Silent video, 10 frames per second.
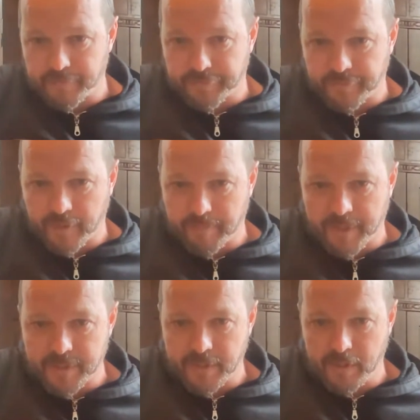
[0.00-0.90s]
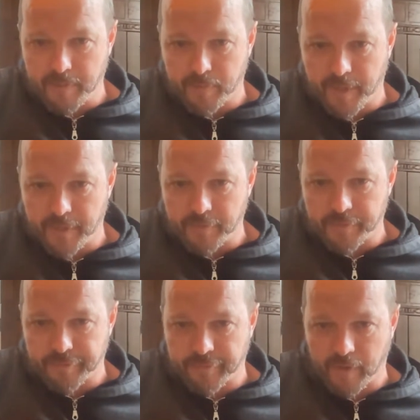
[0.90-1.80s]
the fret. I'm actually aiming right over the
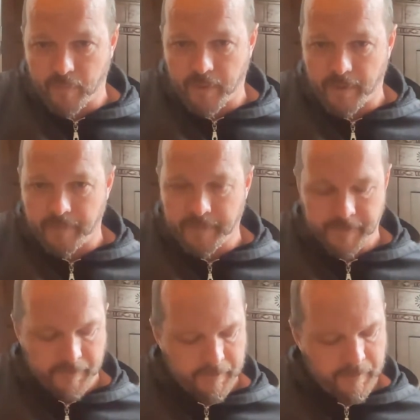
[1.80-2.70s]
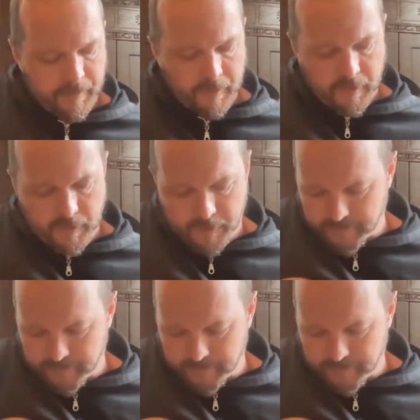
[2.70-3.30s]
fret wire. You